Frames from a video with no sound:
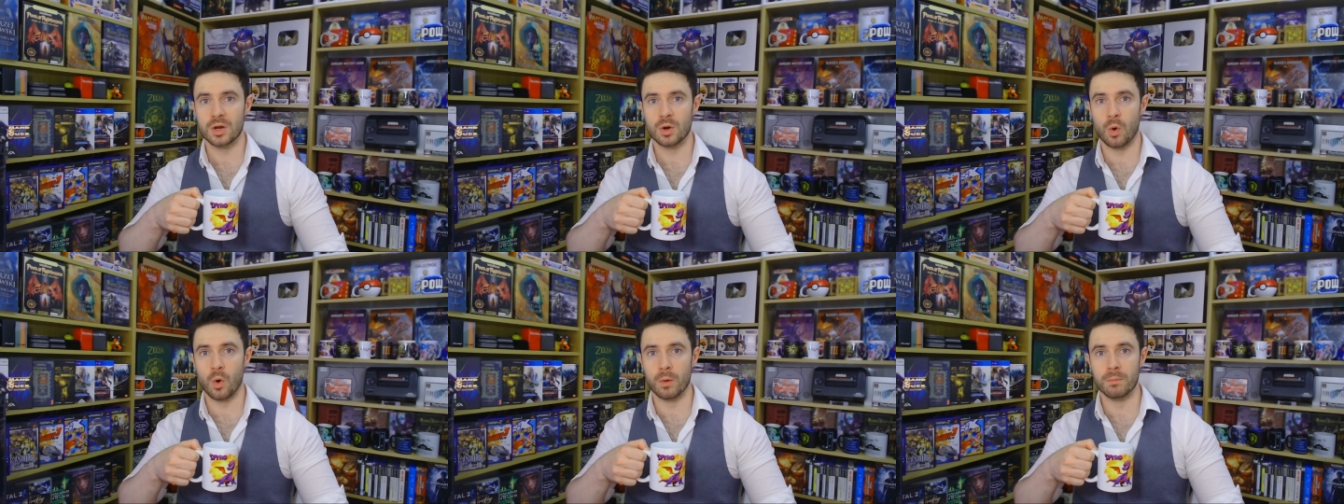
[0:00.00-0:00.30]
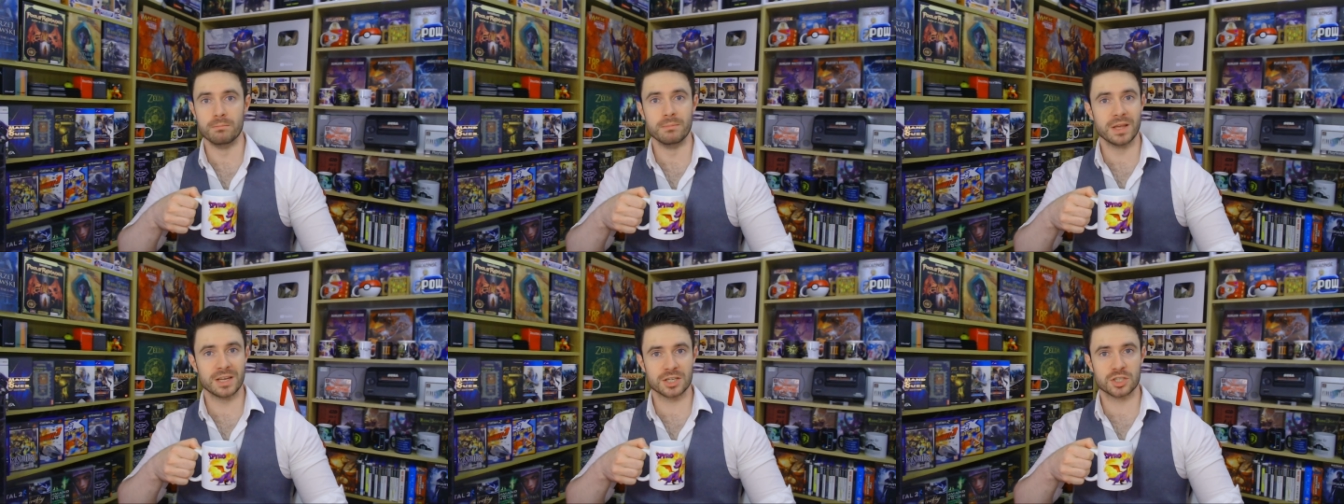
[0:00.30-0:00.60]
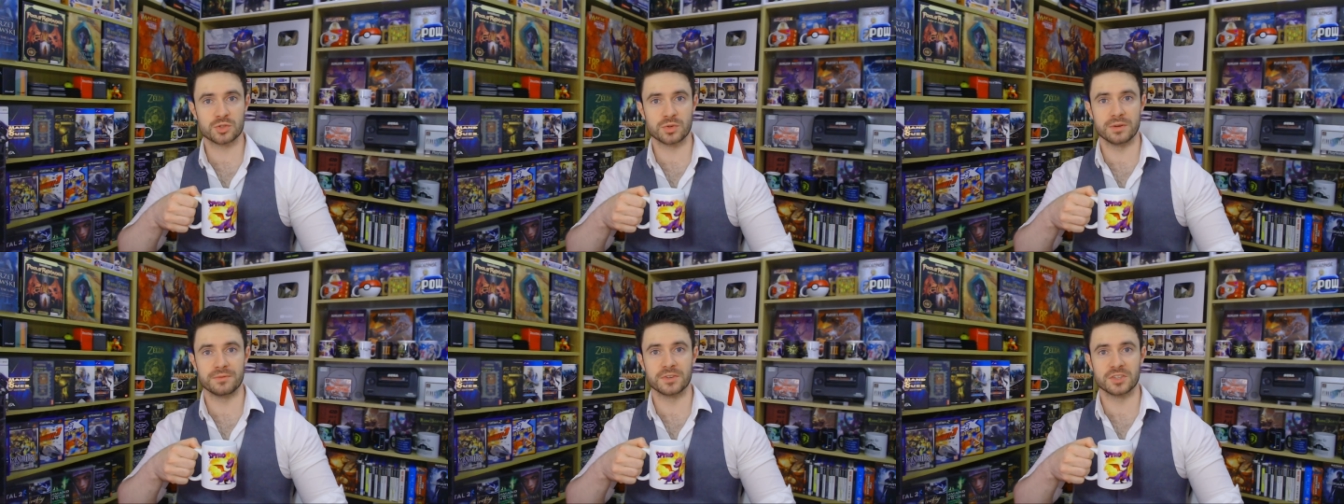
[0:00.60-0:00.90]
or
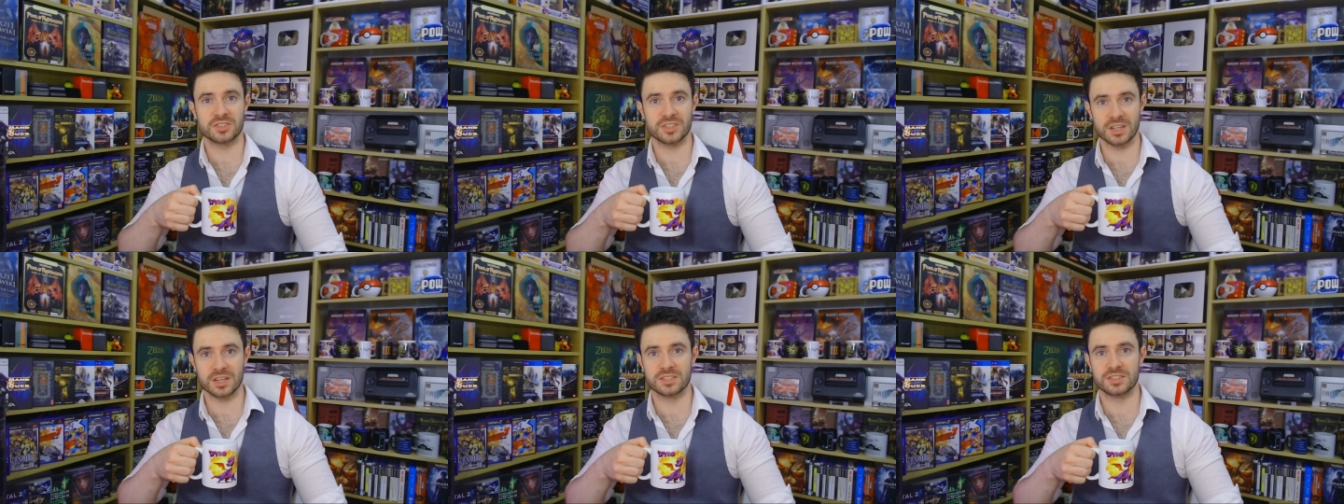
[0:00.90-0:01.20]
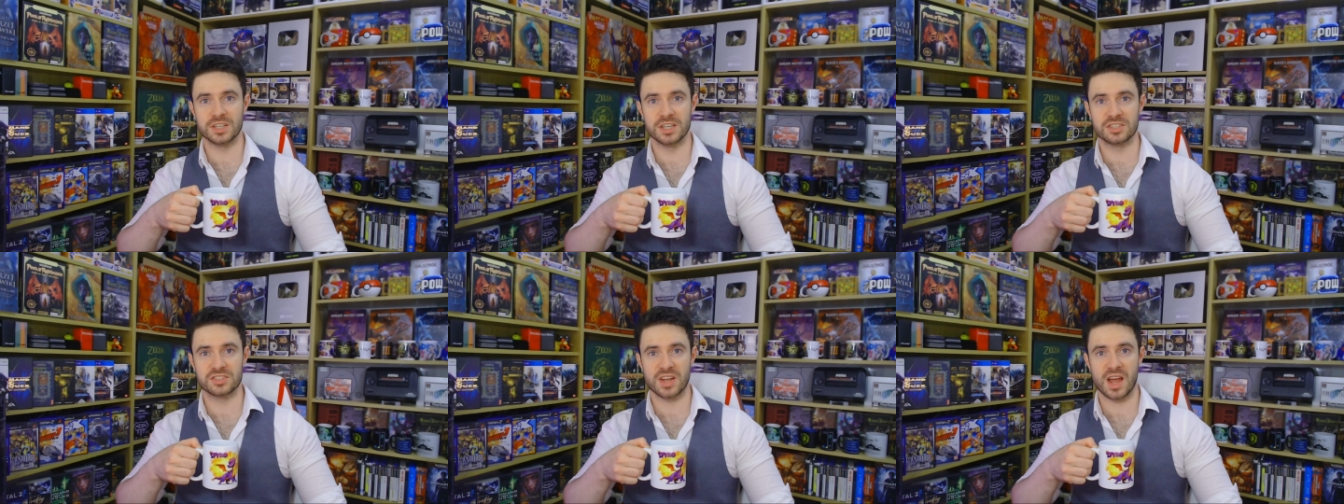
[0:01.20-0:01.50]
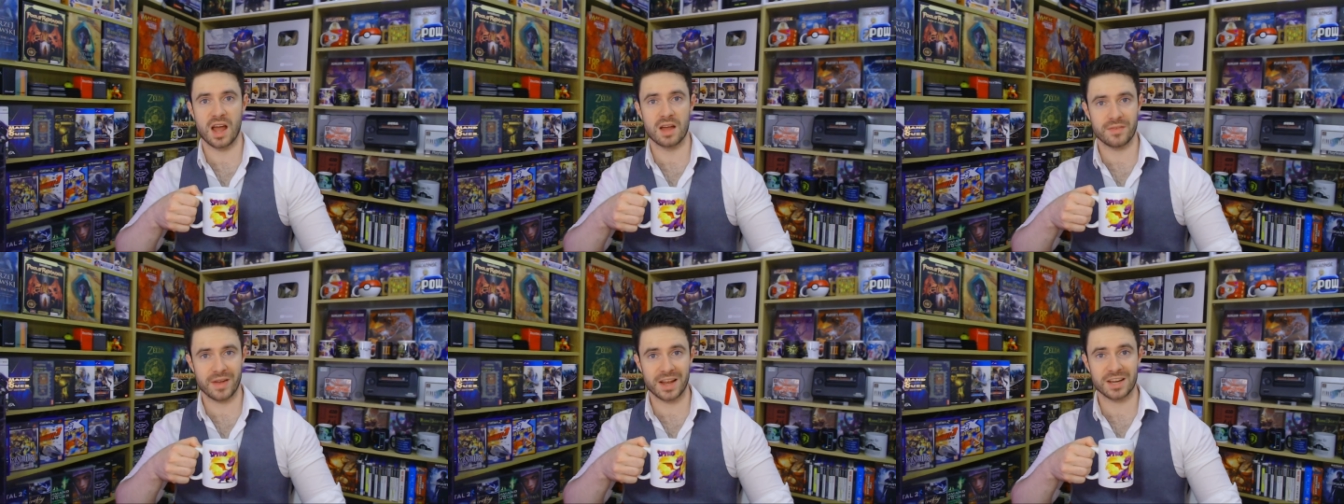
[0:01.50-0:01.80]
military facilities to
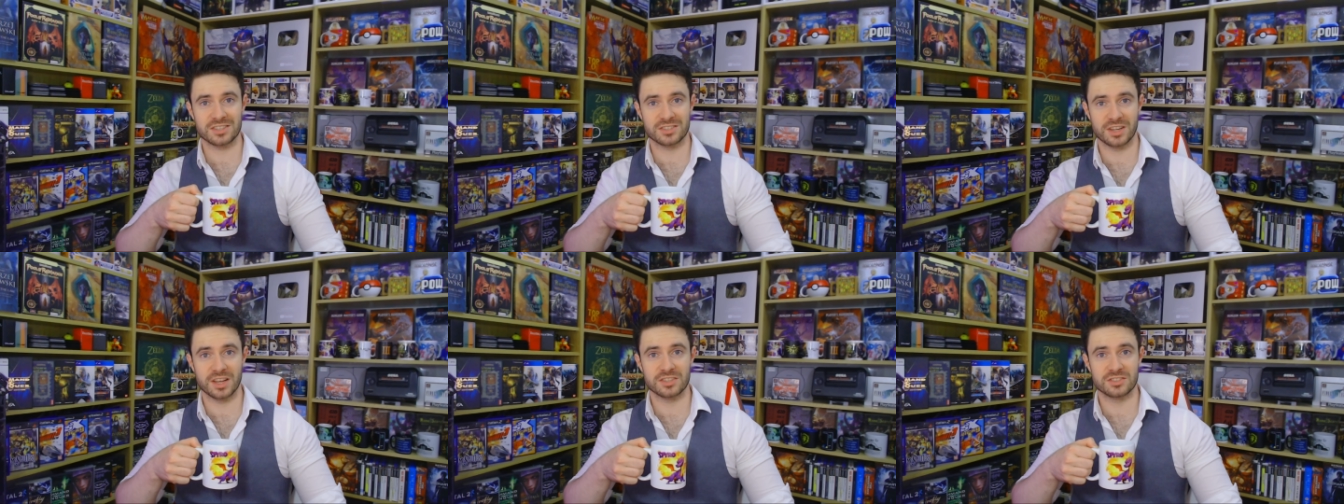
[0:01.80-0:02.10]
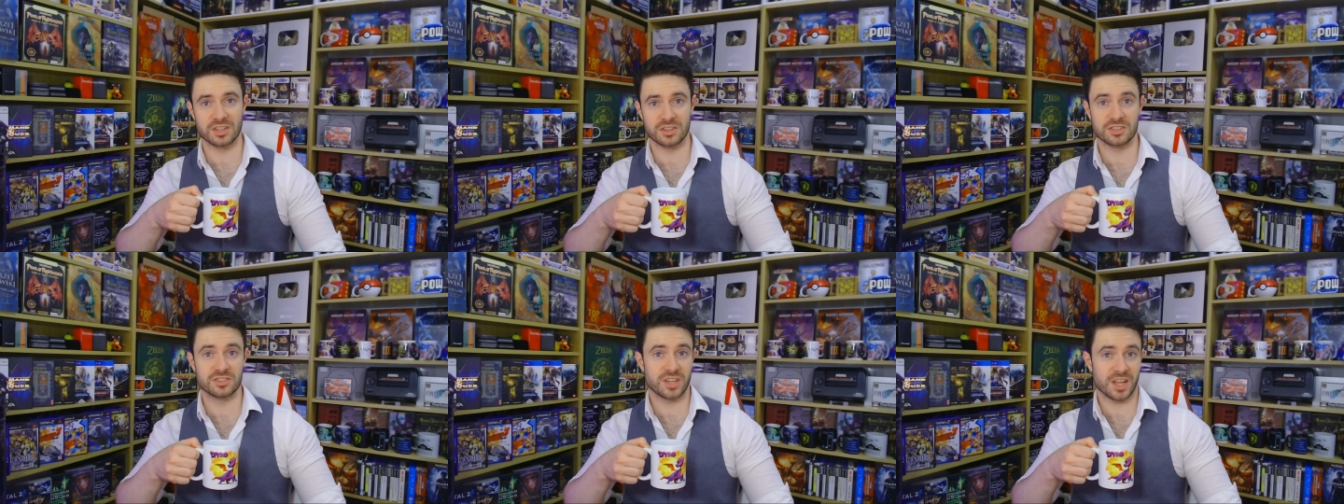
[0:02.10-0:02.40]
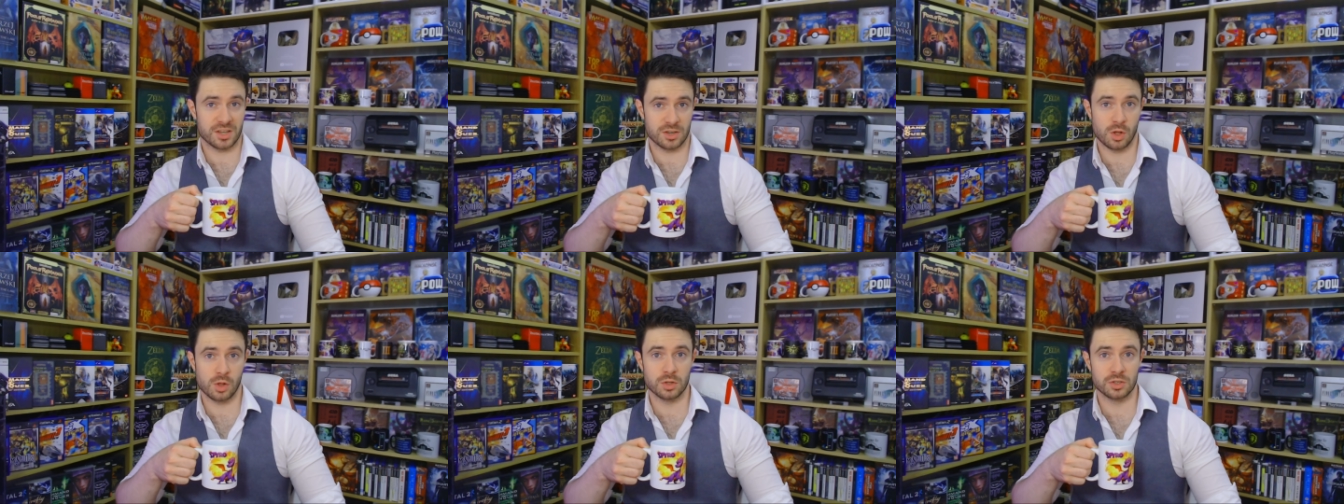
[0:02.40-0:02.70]
have access to the
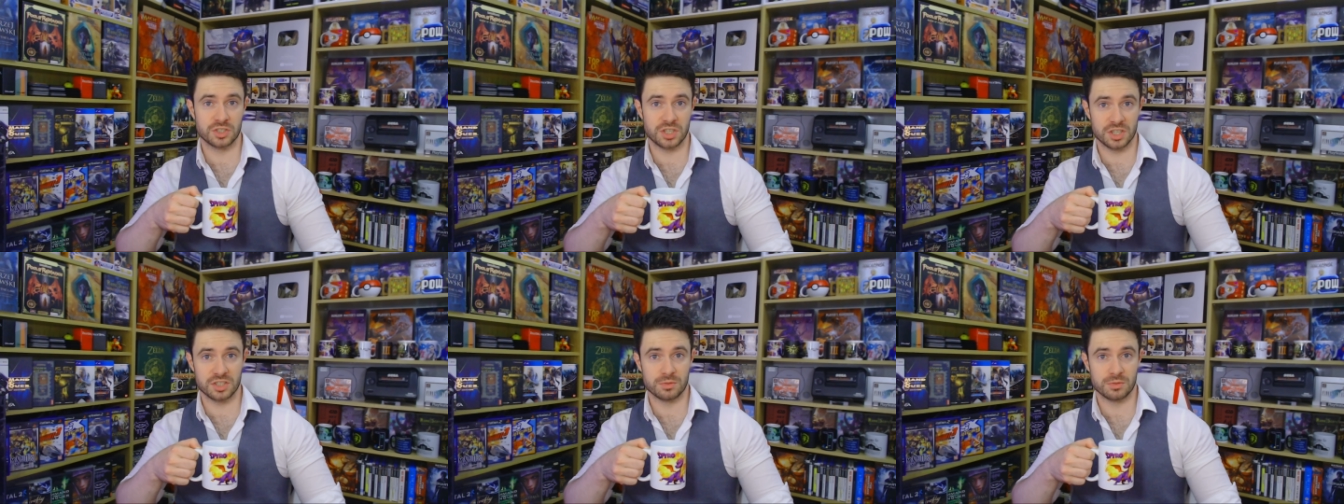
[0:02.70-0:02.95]
technology